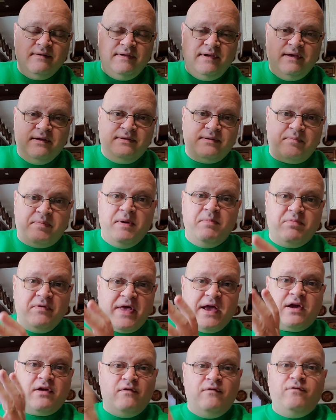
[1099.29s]
the, the people
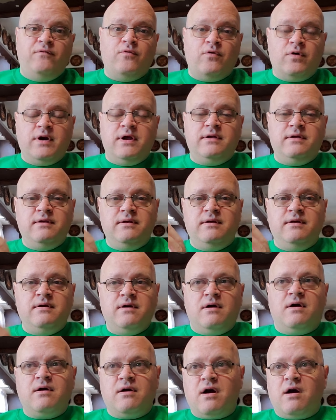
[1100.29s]
that can afford it,
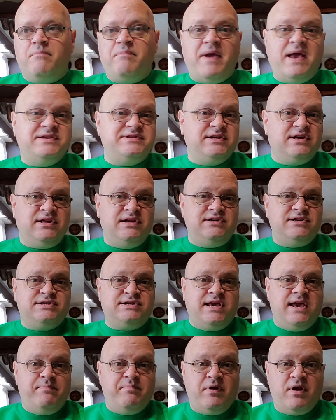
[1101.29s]
are, are basically
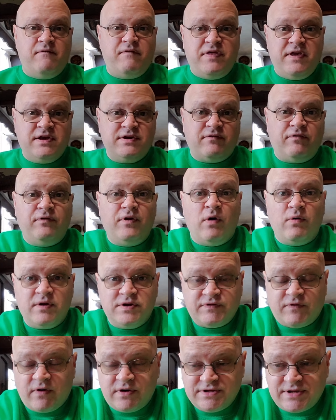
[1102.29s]
just keeping everything afloat
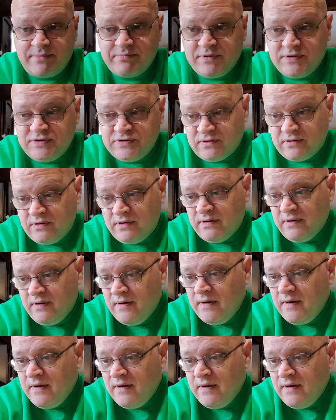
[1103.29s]
as far as I'm concerned.